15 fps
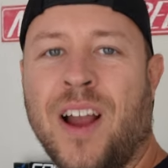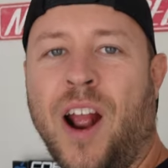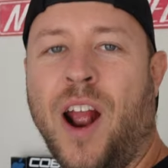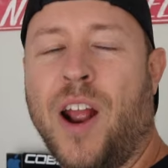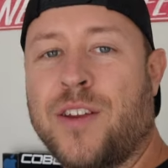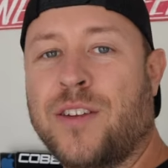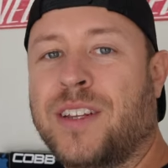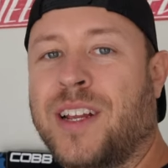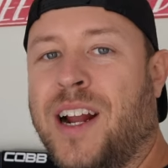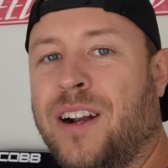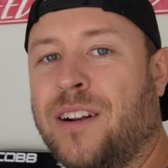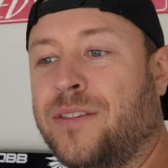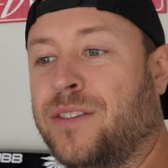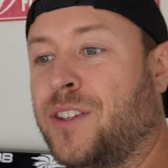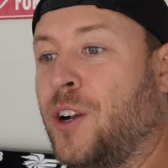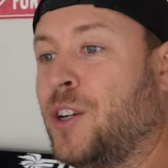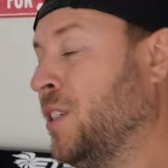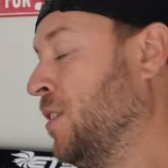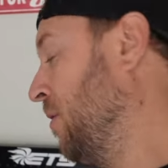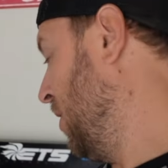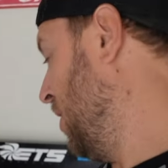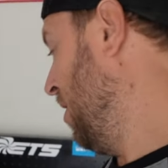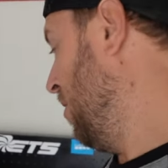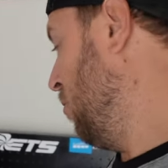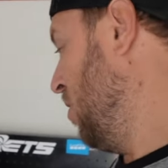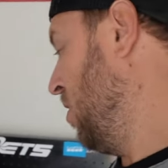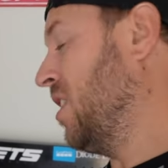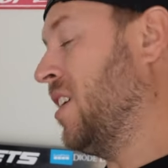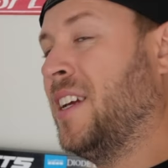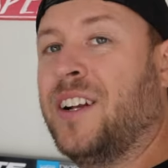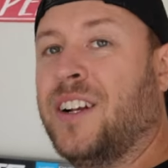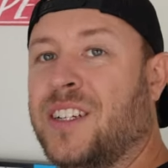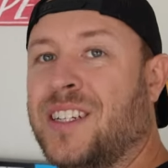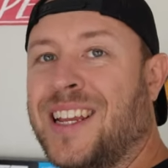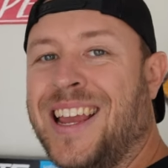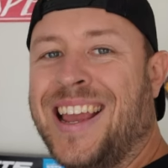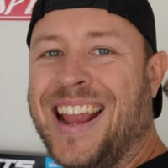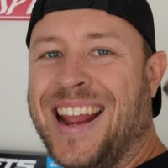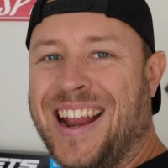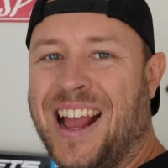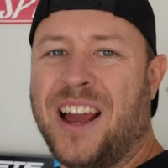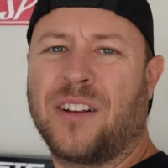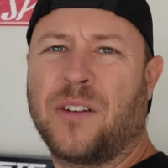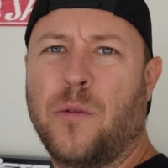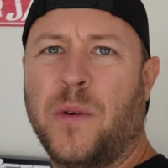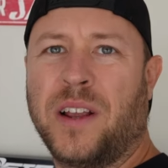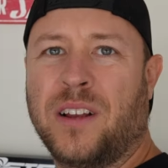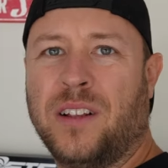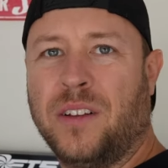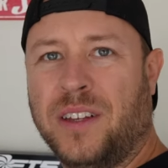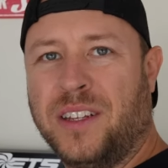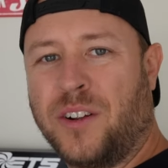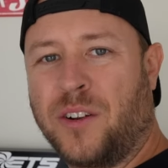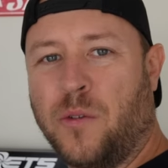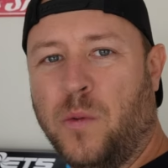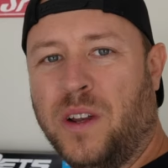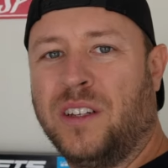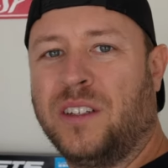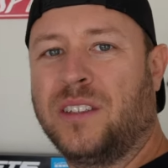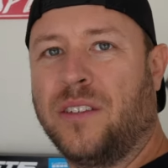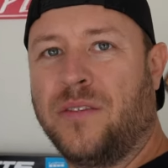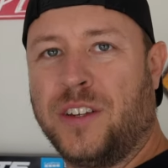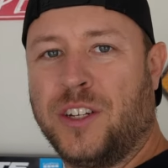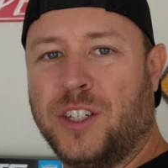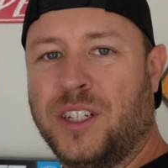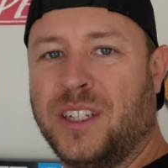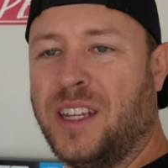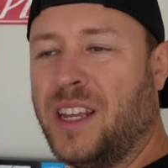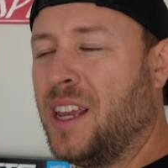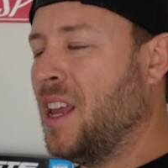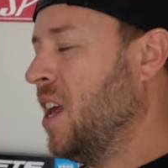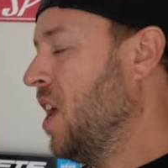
Are you tired of searching for good wheel cleaners and how to clean your wheels efficiently?